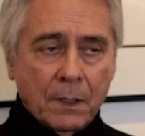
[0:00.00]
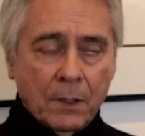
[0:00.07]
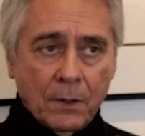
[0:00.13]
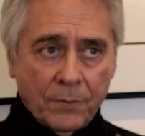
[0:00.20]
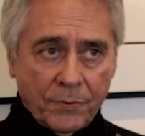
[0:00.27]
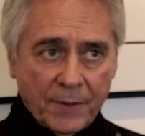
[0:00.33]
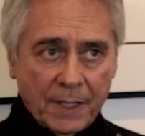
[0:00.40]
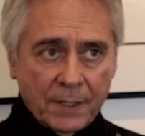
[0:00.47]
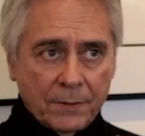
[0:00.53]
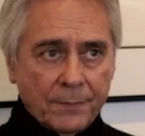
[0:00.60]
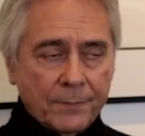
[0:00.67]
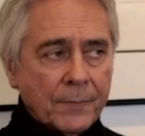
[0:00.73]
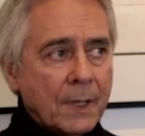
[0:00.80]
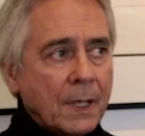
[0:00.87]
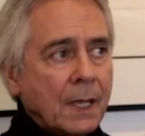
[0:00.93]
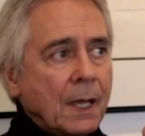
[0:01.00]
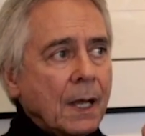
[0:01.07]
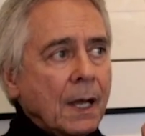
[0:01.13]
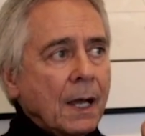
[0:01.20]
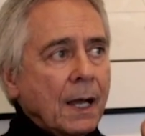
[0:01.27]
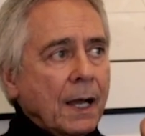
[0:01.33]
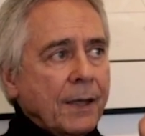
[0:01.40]
Othello.
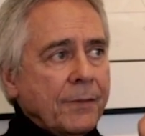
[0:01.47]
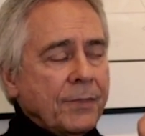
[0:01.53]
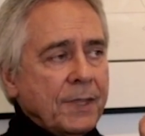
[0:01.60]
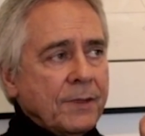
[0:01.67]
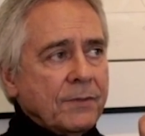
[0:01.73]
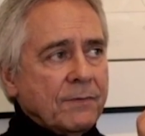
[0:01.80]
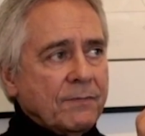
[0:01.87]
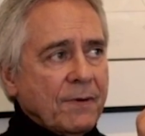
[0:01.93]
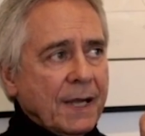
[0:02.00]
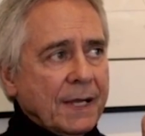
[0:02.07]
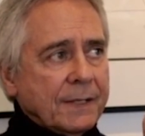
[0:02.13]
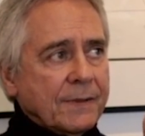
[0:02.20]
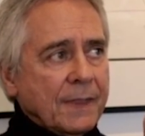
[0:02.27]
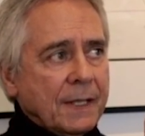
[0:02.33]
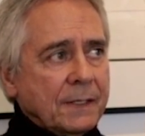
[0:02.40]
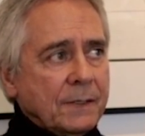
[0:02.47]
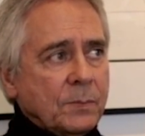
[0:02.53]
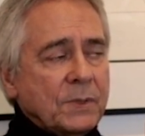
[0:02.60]
I think the fact that it